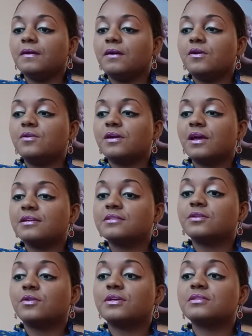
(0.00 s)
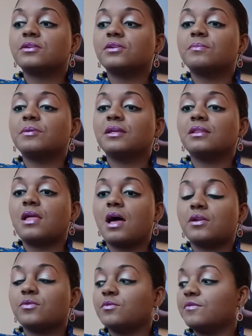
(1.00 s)
Okay, so it's going to be a
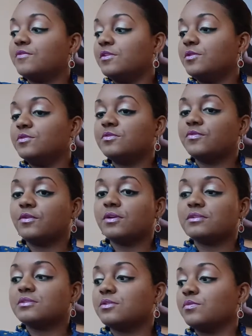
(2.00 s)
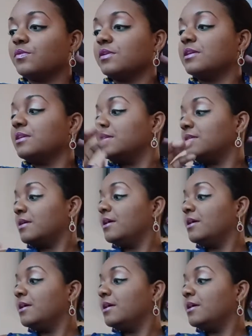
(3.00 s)
lot of reviews for us to read.